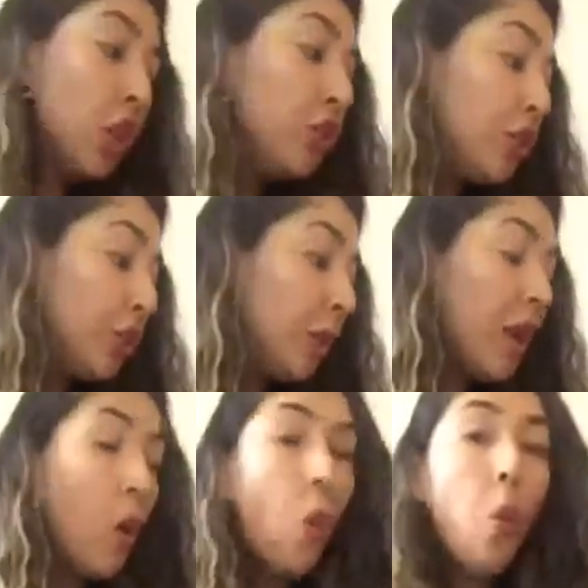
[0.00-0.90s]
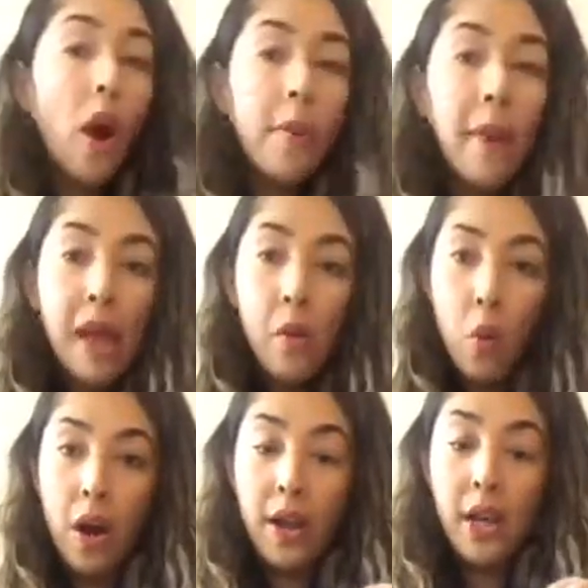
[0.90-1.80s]
Do it one by
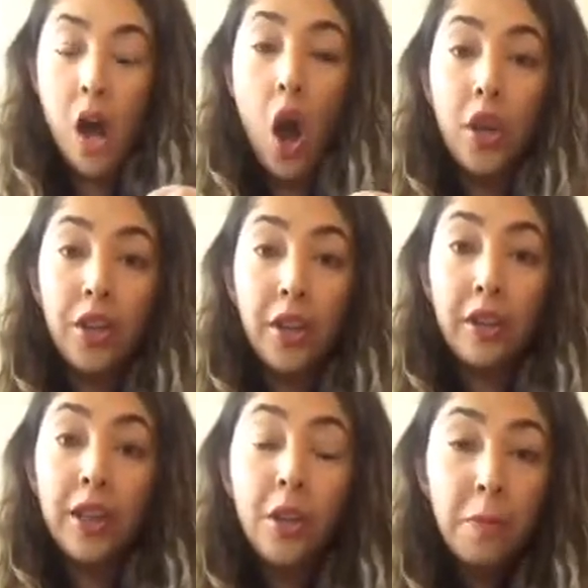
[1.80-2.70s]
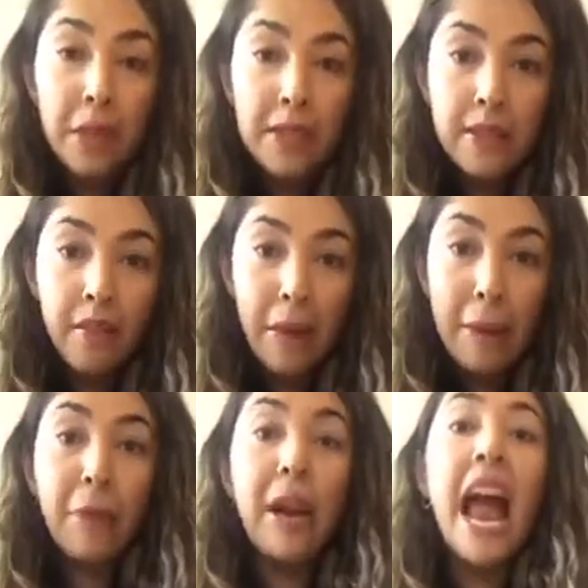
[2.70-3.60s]
one on your little pieces of
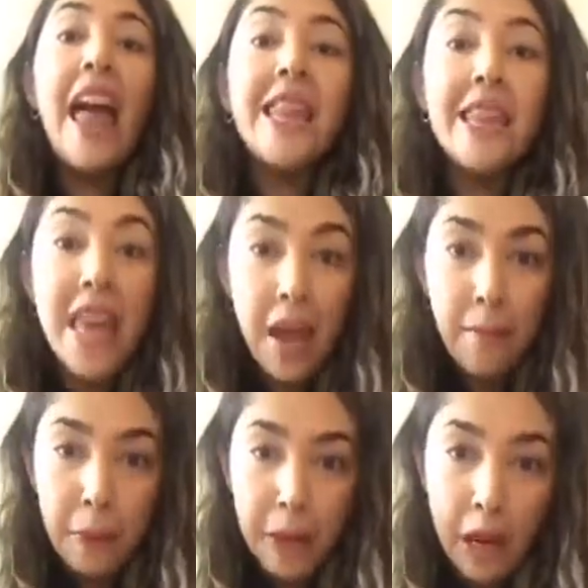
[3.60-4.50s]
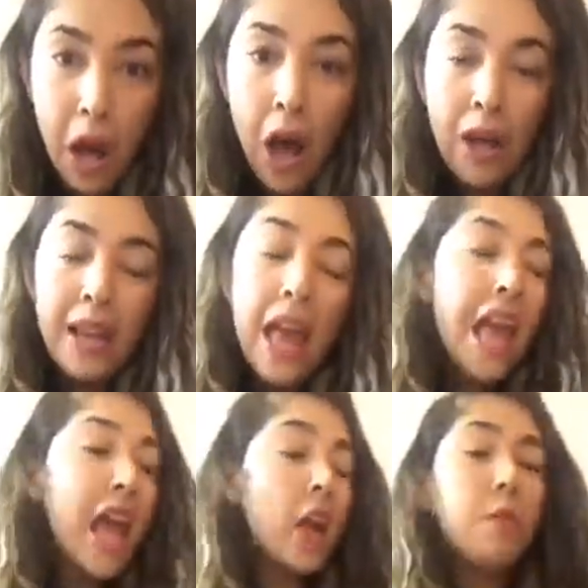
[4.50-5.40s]
paper and then put it on.
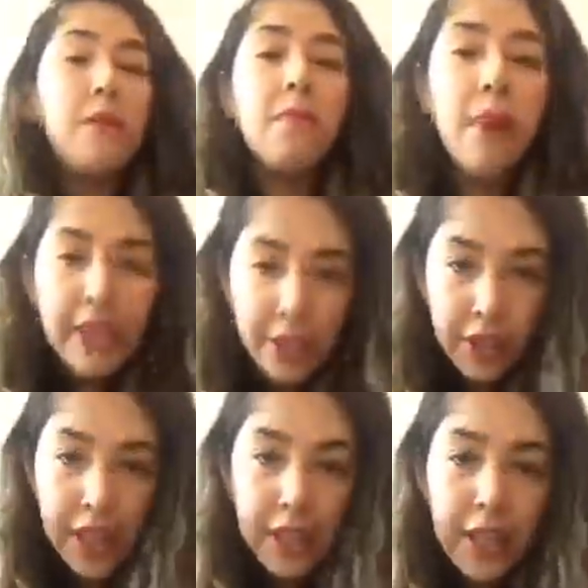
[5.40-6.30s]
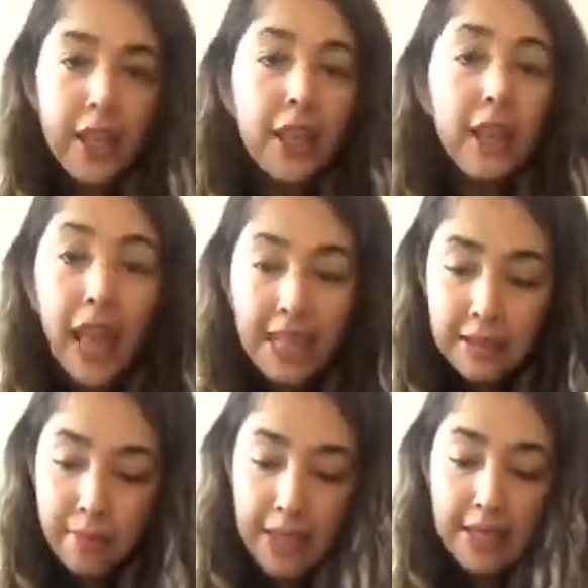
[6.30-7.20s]
It'll be much cleaner,
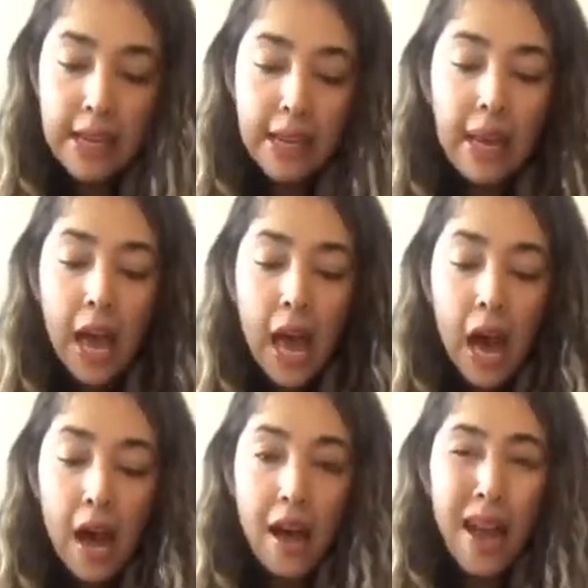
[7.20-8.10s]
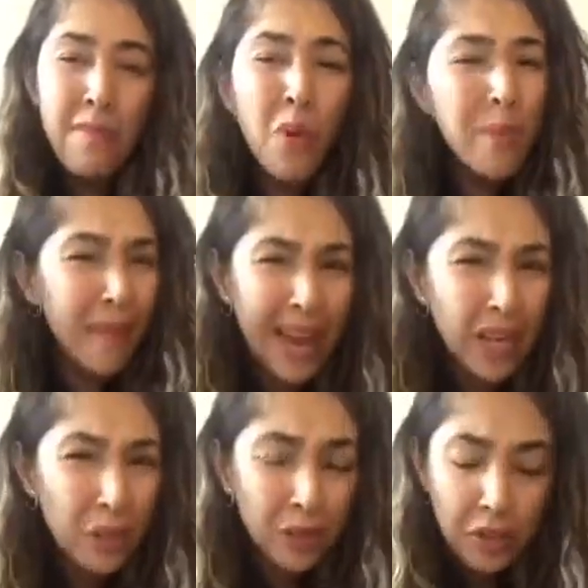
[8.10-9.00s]
less messy, and more
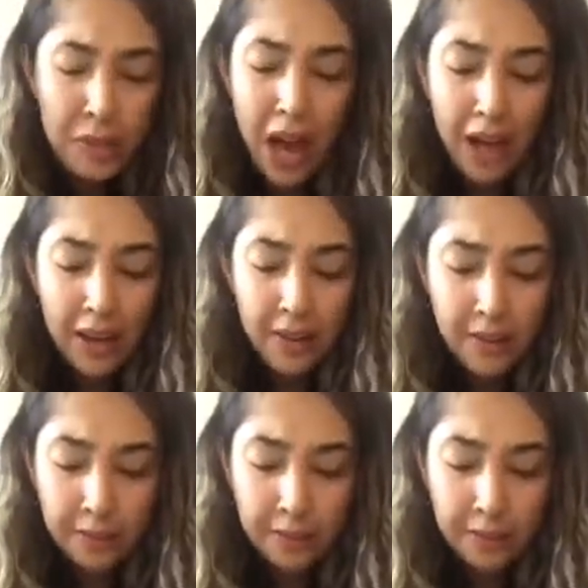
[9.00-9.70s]
manageable, to be honest.